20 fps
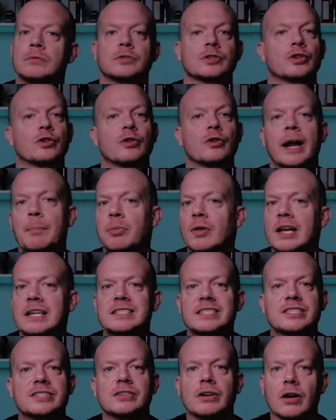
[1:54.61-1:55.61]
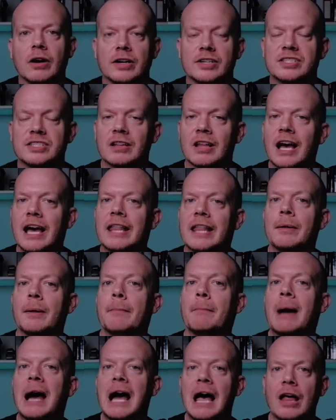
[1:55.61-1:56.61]
Great place to start. There's a lot of
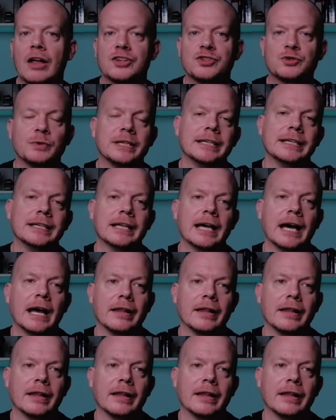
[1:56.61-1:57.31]
mileage we can get out of